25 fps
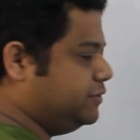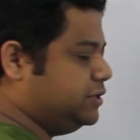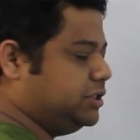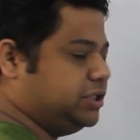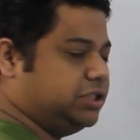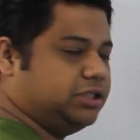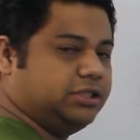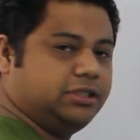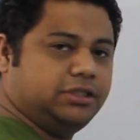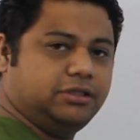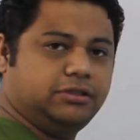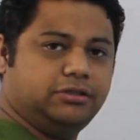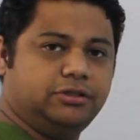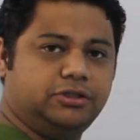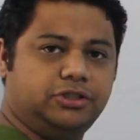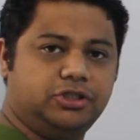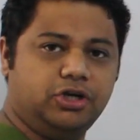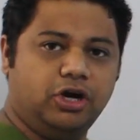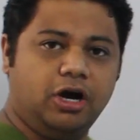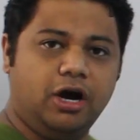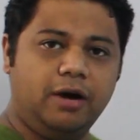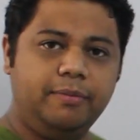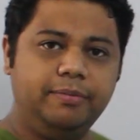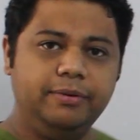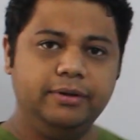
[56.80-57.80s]
first
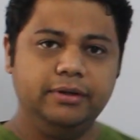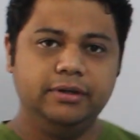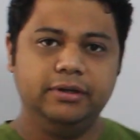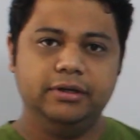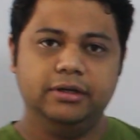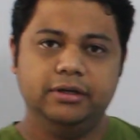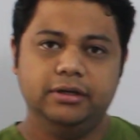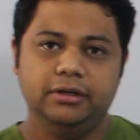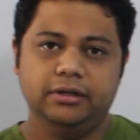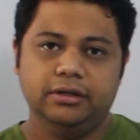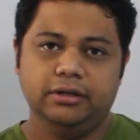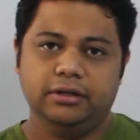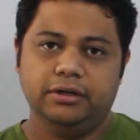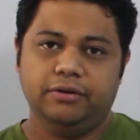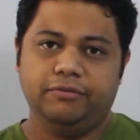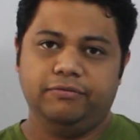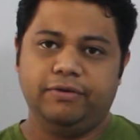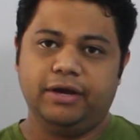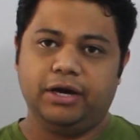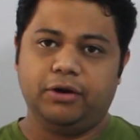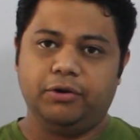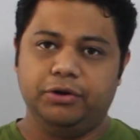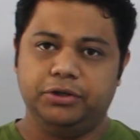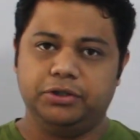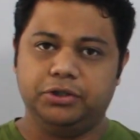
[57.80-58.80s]
job we
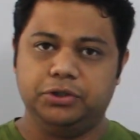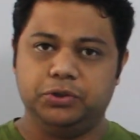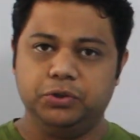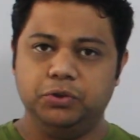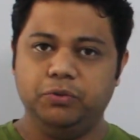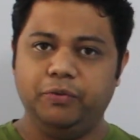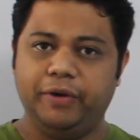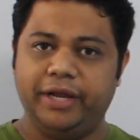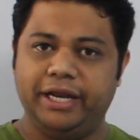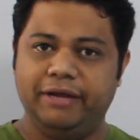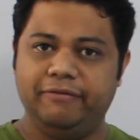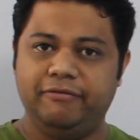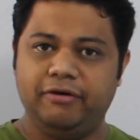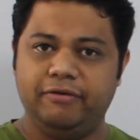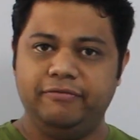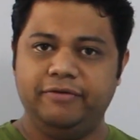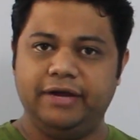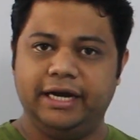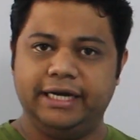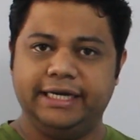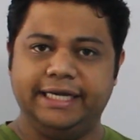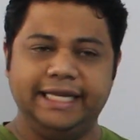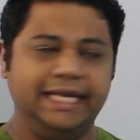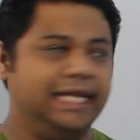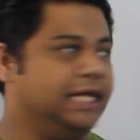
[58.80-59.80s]
are going to do whenever we
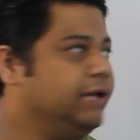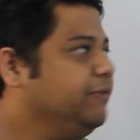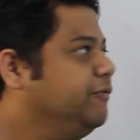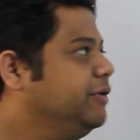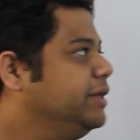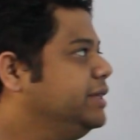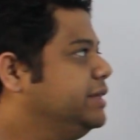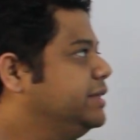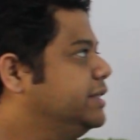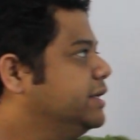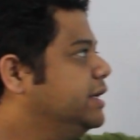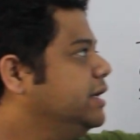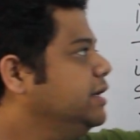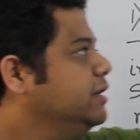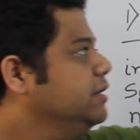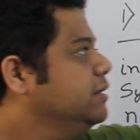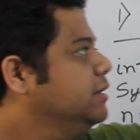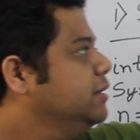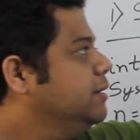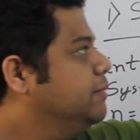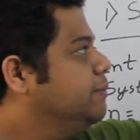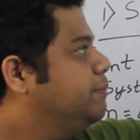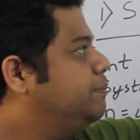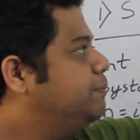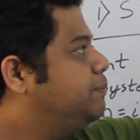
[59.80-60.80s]
are dealing with the